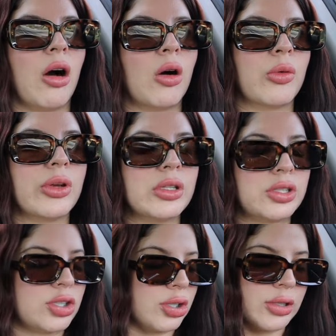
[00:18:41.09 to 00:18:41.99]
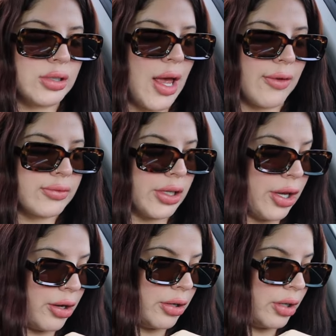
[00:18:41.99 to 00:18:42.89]
always just have to
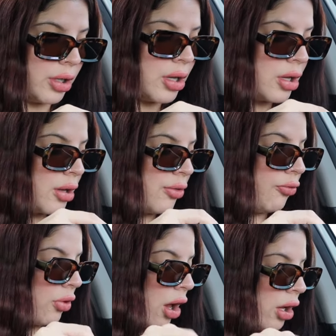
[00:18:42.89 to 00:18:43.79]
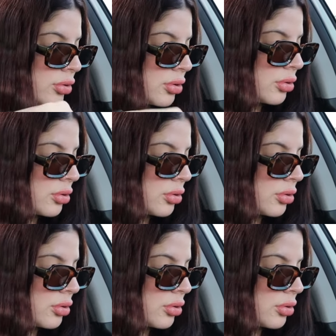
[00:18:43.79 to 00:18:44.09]
carry floss.